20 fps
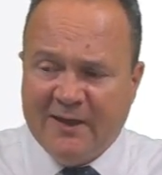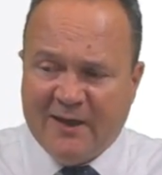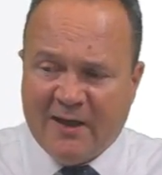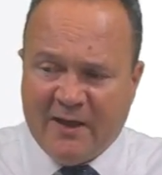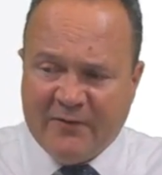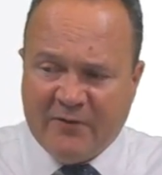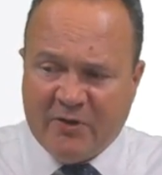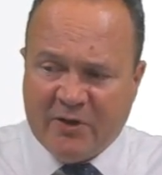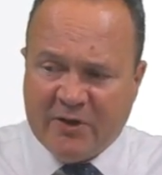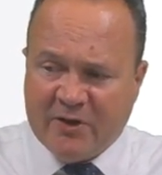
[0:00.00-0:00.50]

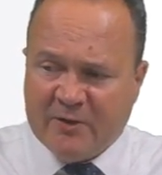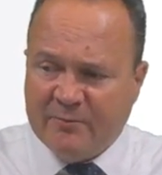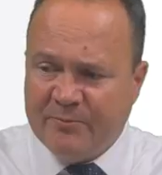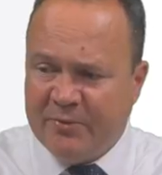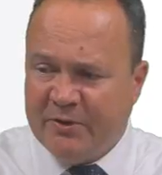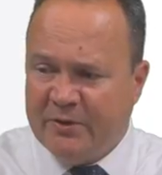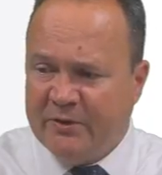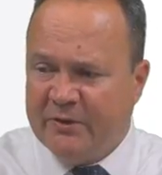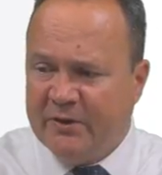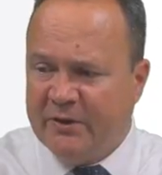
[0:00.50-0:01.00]
I've got a
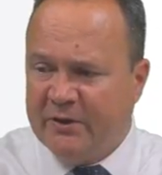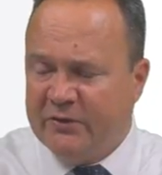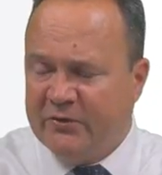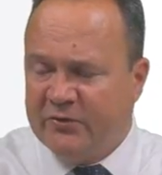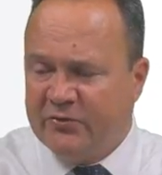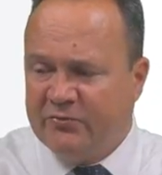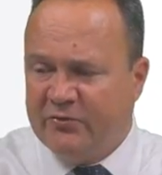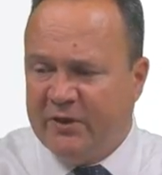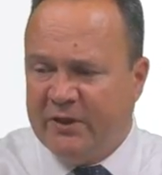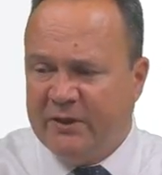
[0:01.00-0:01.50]
computer
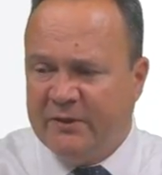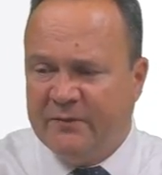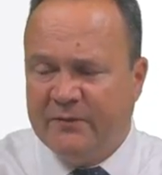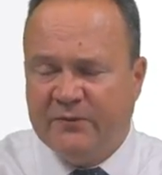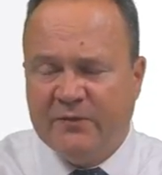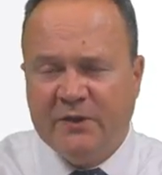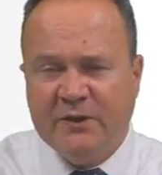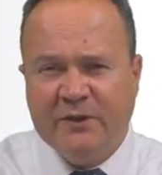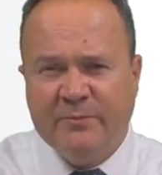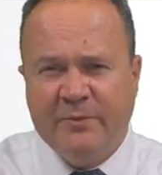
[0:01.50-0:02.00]
screen in
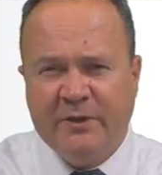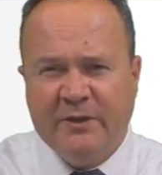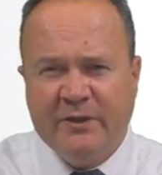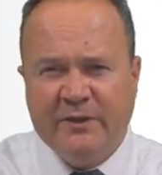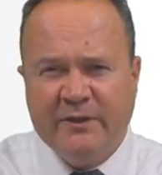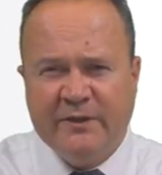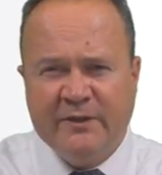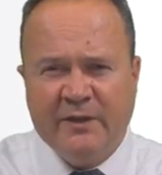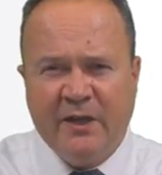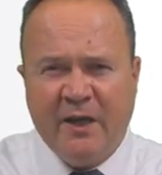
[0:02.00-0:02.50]
front of me to the
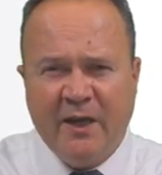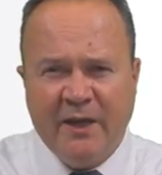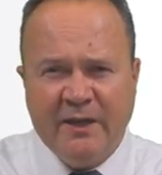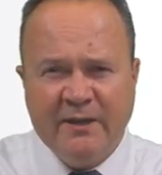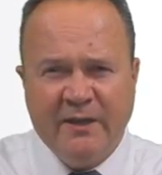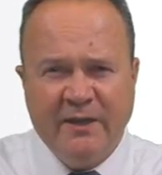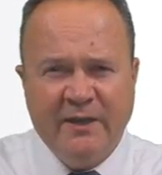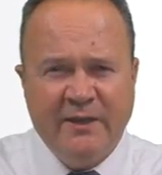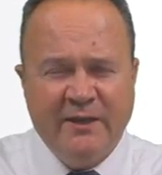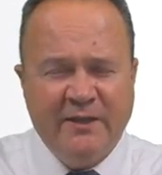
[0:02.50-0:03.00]
side.
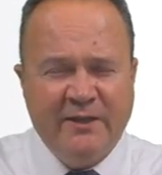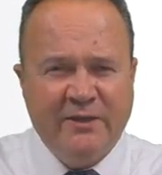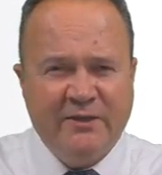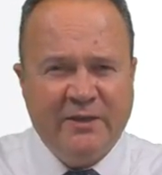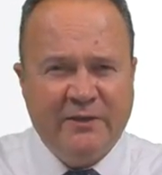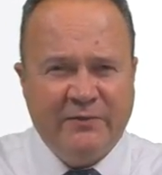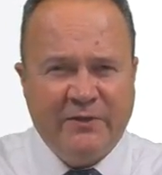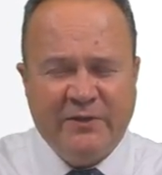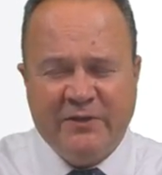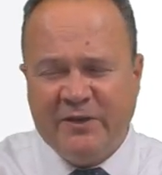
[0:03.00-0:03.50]

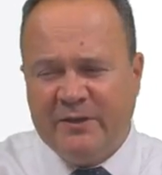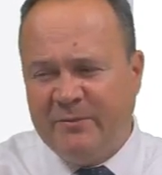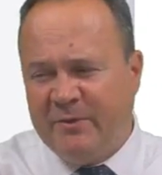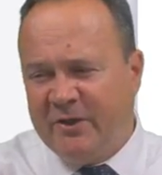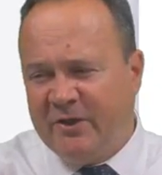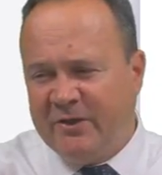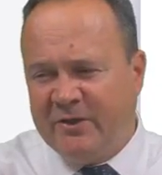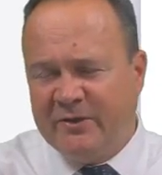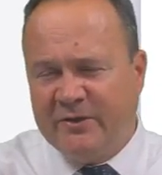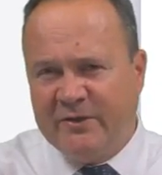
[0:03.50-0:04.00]
So if you see me
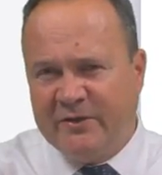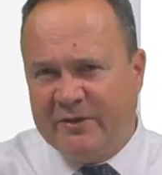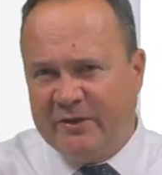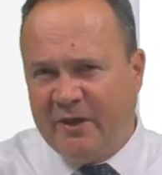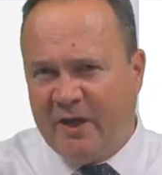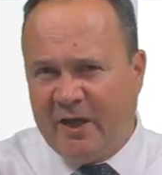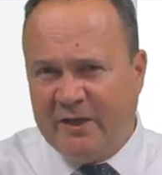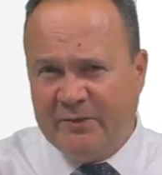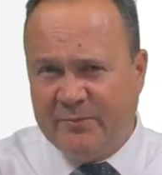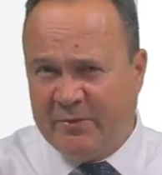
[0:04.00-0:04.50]
looking to the
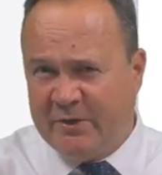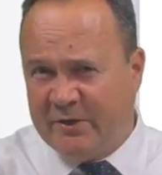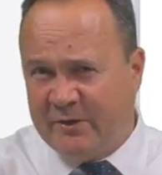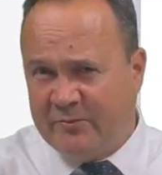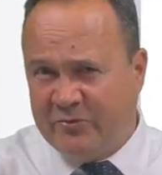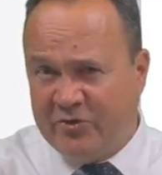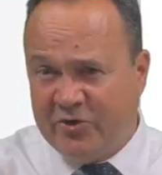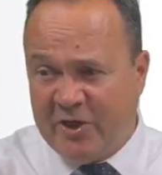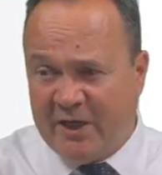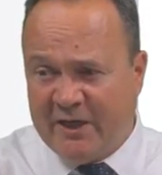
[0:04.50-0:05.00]
side, it's because
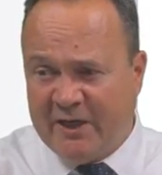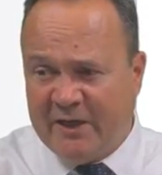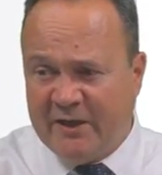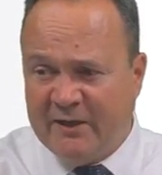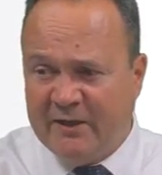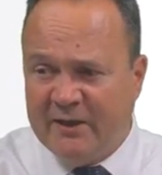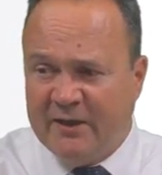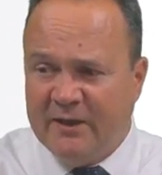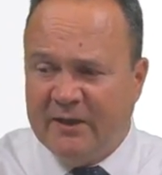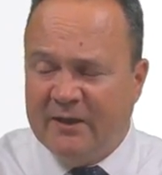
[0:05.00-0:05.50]
I'm
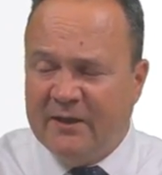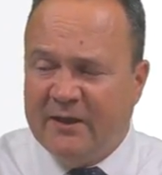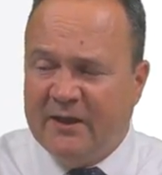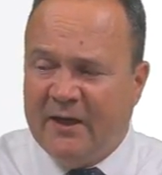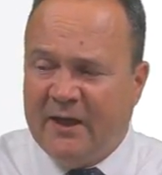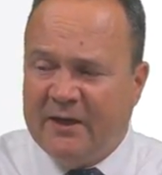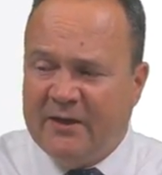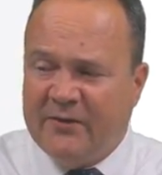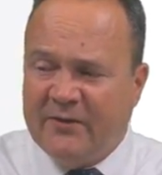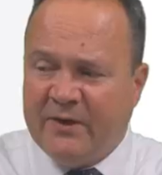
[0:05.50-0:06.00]
checking
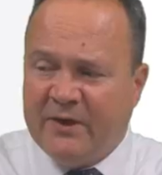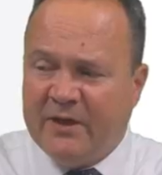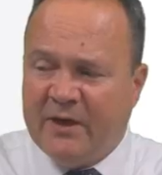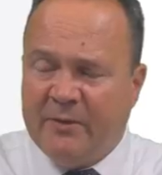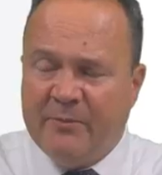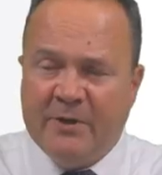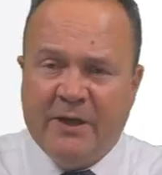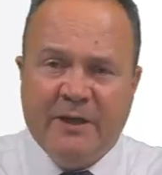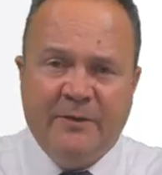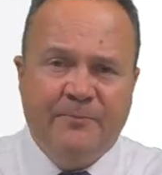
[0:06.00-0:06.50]
anything
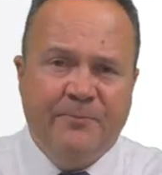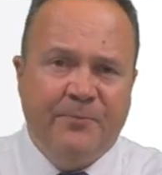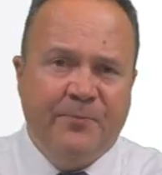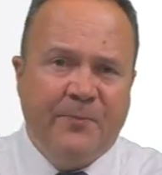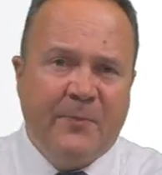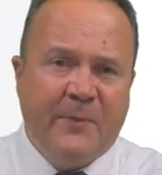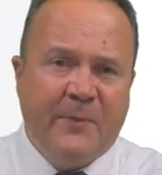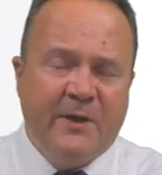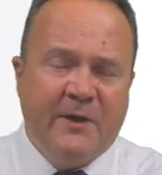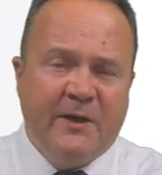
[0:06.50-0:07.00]
coming in.
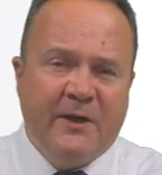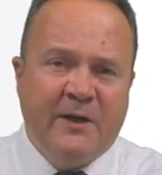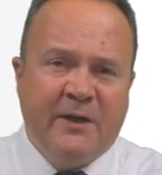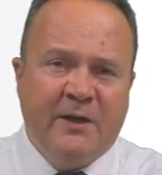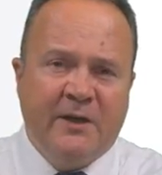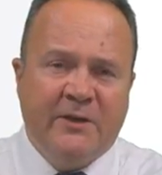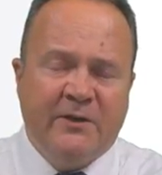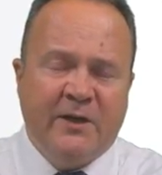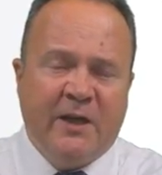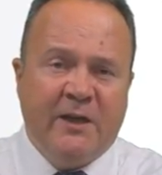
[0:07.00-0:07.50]

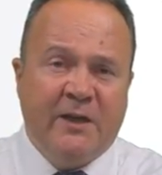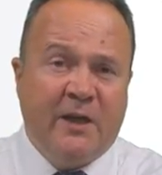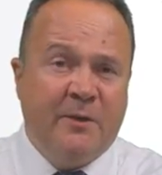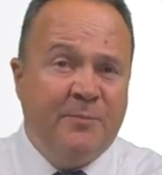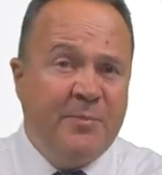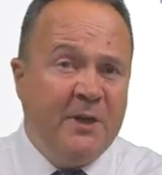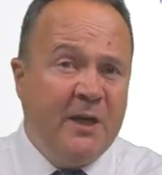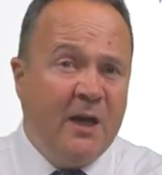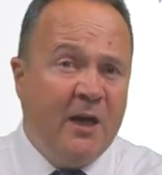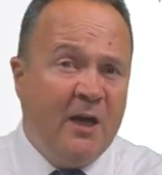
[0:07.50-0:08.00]
And I'd
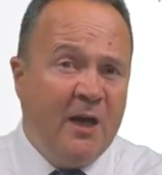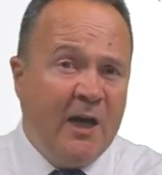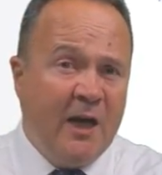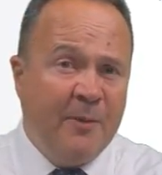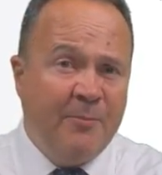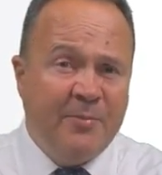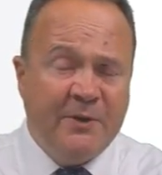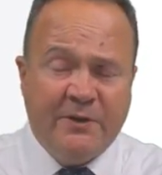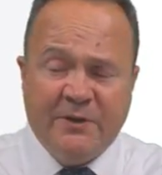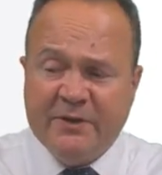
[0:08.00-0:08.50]
be
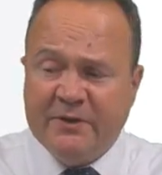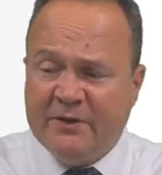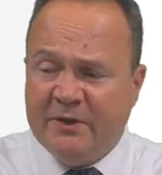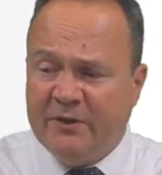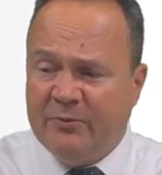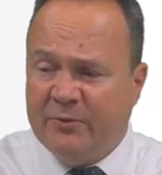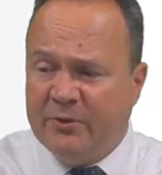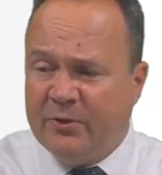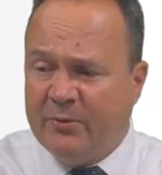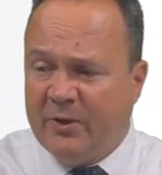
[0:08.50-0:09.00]
happy to
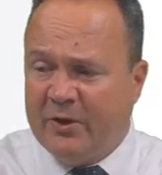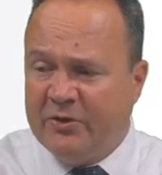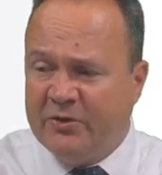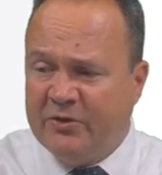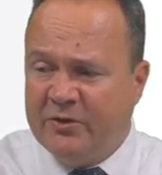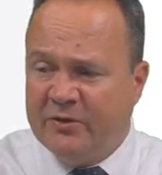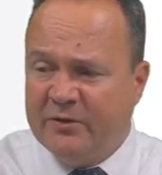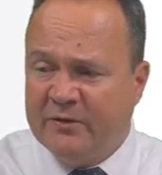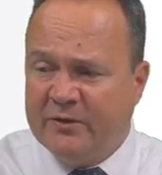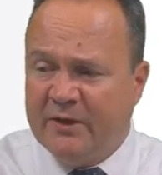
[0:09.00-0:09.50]
deal with
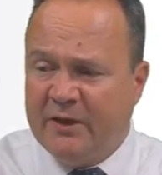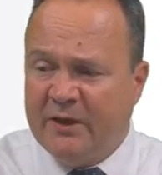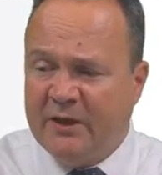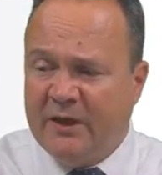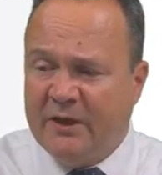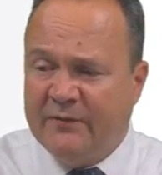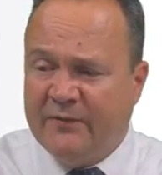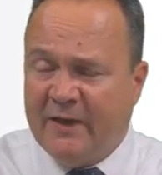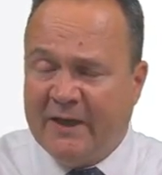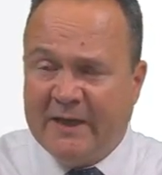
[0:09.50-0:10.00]
questions
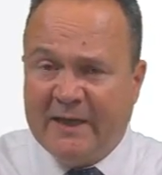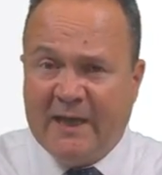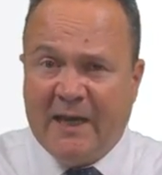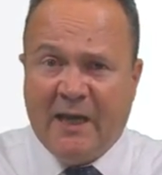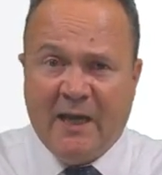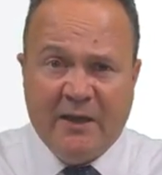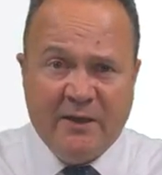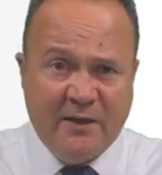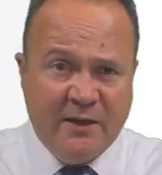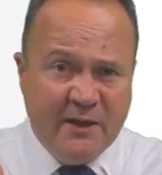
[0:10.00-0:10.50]
if I
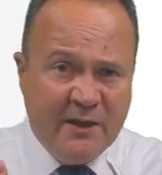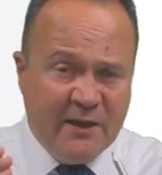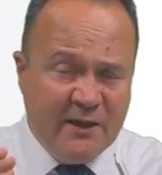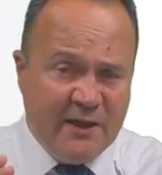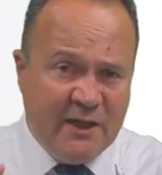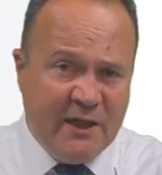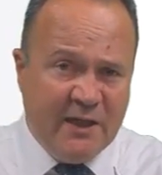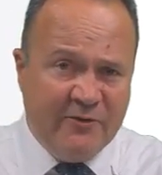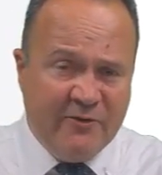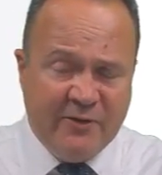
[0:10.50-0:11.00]
can,
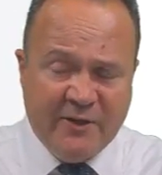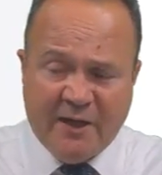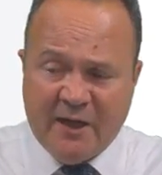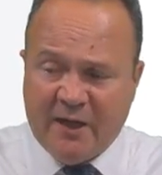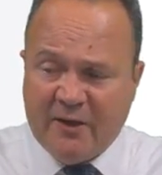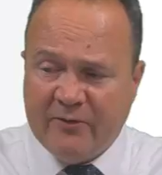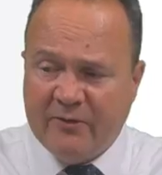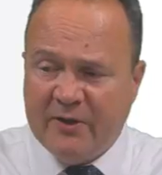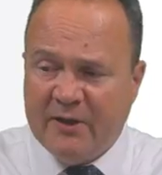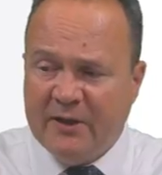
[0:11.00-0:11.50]
here and
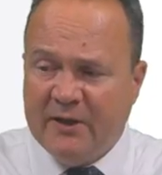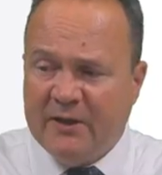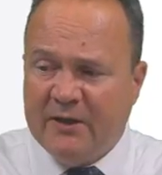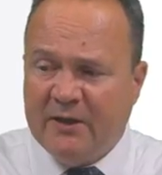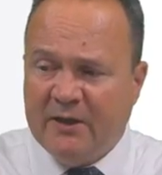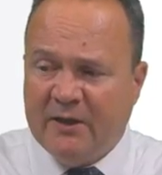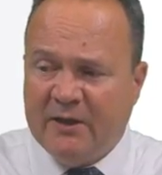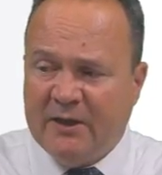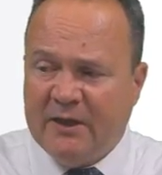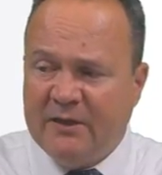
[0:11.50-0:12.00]
now.
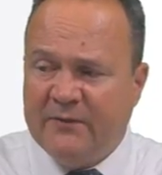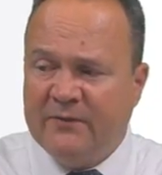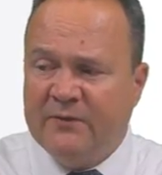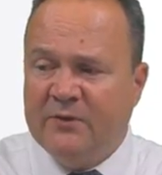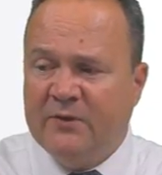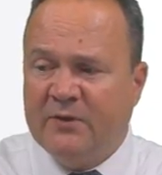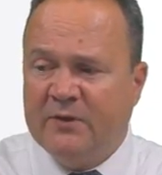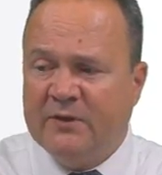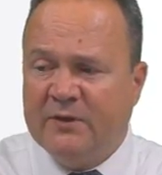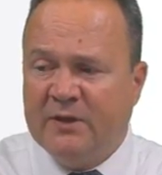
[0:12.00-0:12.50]
If
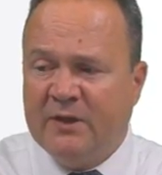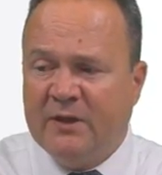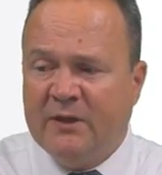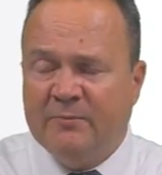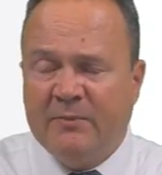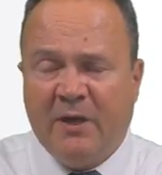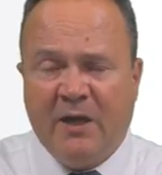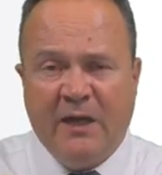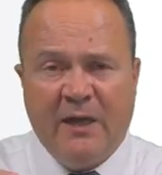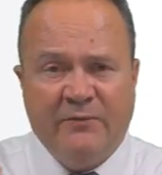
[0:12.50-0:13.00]
not,
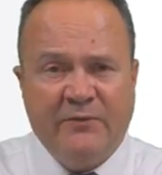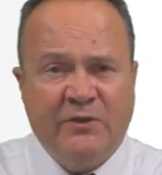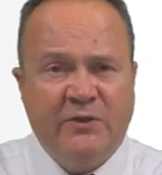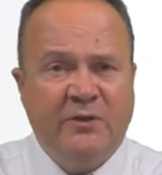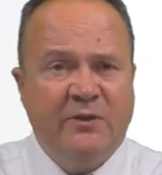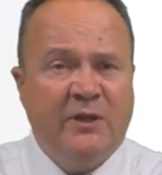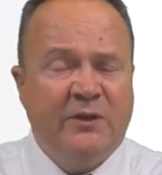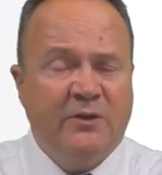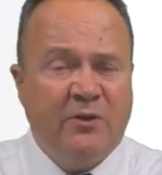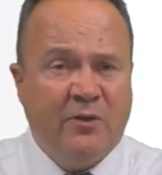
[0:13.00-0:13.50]
I'll have to do
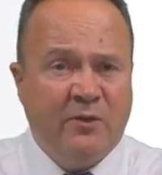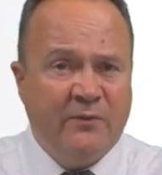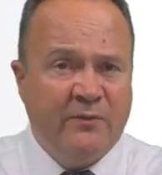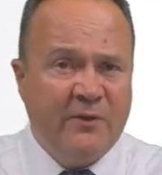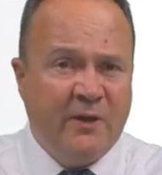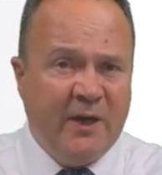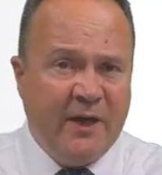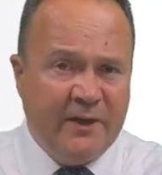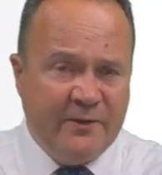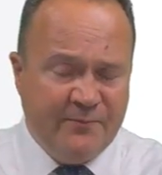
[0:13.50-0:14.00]
that
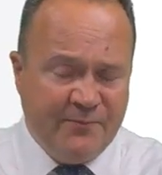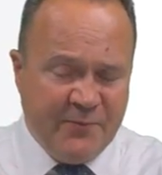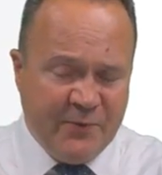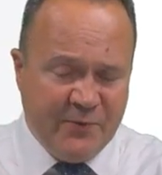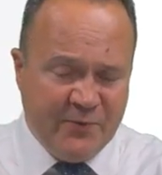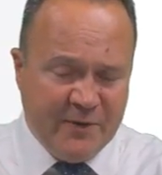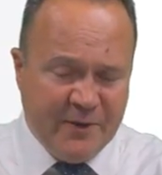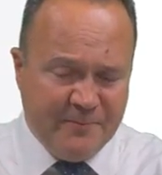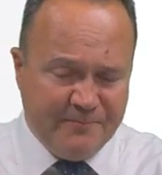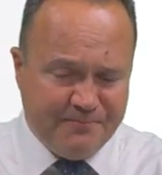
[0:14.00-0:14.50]
offline.
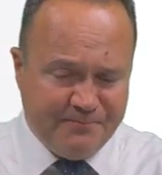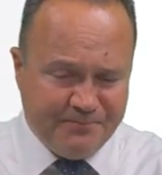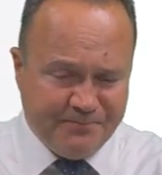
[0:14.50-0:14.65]
Okay.